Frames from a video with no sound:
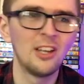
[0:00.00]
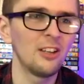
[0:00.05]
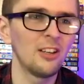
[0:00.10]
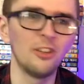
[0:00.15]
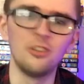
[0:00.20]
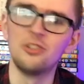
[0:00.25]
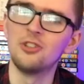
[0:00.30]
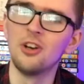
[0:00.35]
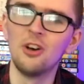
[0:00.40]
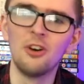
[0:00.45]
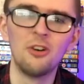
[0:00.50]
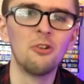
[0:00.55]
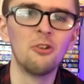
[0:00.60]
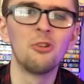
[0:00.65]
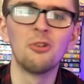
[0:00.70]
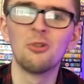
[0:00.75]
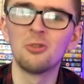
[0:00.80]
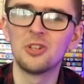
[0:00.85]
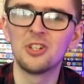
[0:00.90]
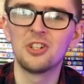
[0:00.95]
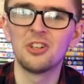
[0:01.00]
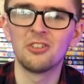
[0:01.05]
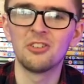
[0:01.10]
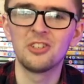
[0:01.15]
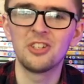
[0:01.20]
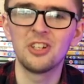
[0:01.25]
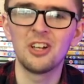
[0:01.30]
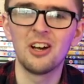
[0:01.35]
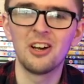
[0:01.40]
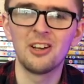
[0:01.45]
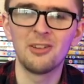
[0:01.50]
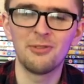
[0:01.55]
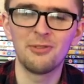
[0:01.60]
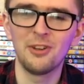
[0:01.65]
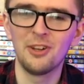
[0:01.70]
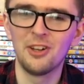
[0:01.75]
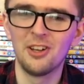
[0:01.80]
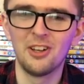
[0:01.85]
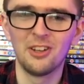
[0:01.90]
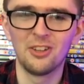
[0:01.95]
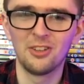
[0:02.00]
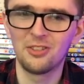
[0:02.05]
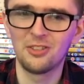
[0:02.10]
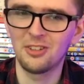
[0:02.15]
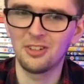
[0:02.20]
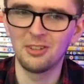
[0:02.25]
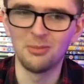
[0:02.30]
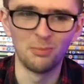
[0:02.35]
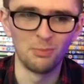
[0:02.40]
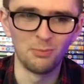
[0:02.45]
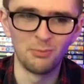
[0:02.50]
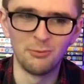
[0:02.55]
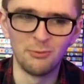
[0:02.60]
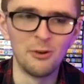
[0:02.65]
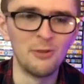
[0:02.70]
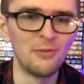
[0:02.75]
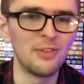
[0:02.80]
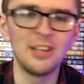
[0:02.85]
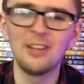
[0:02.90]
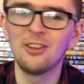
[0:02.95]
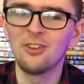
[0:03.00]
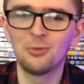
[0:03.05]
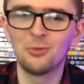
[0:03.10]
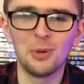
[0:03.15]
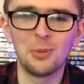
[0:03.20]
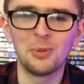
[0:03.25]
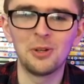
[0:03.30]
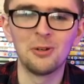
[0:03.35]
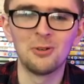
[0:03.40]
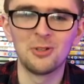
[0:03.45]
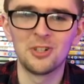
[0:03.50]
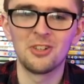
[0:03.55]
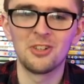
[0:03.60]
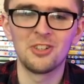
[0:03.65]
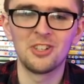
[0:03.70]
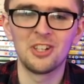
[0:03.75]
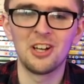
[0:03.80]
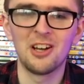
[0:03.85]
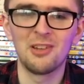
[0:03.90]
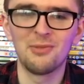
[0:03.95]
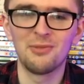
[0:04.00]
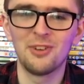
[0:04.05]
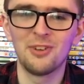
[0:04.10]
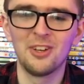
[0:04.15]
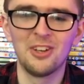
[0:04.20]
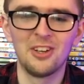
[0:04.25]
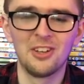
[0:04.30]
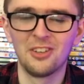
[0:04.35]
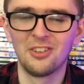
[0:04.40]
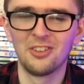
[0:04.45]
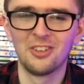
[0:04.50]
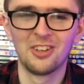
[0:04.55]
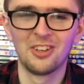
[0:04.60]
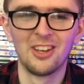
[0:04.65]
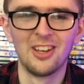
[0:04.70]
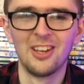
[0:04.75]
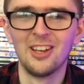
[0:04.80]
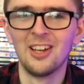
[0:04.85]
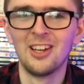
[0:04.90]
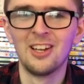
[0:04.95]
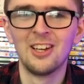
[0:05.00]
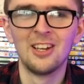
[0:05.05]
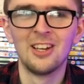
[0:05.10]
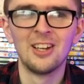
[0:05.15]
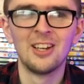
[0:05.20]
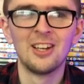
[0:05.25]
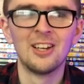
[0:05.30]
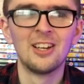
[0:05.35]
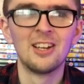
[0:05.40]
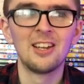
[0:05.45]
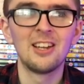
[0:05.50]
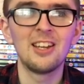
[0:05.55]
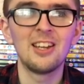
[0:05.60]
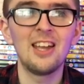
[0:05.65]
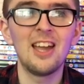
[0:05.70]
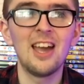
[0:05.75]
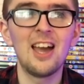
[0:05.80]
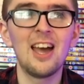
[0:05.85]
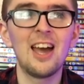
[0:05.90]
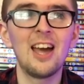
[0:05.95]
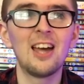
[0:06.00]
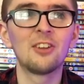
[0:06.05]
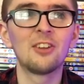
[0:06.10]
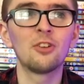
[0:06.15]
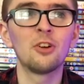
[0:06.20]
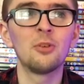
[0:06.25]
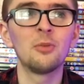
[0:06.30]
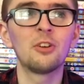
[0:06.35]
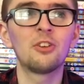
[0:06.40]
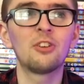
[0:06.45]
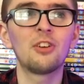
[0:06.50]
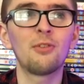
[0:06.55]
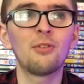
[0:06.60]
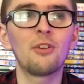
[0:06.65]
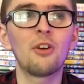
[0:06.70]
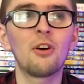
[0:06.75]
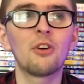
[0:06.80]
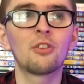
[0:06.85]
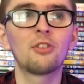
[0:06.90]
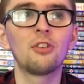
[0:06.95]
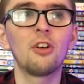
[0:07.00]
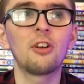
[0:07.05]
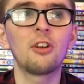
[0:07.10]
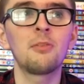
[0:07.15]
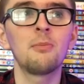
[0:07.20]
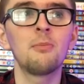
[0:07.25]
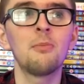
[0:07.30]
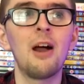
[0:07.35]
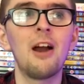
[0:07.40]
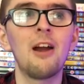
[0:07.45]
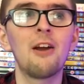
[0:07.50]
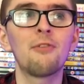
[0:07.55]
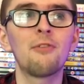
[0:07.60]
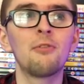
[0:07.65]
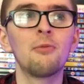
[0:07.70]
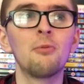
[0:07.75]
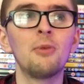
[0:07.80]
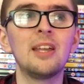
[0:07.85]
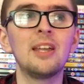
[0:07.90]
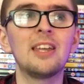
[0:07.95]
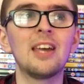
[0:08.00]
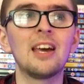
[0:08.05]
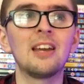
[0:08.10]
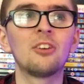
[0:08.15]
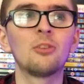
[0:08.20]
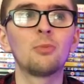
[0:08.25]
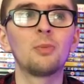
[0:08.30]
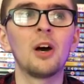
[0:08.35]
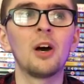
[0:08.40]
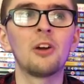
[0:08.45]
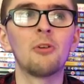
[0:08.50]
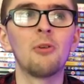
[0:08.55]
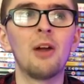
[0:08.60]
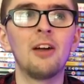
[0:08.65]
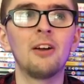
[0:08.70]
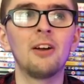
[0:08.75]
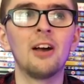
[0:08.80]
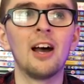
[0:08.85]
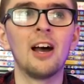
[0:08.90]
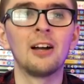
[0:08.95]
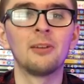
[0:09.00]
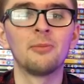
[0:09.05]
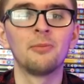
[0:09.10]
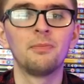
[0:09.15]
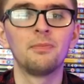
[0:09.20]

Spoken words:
The journal launched on July 1st, the reviews probably launched on July 1st. Yeah, it's almost as if I've got a certain marathon weekend to plan around that.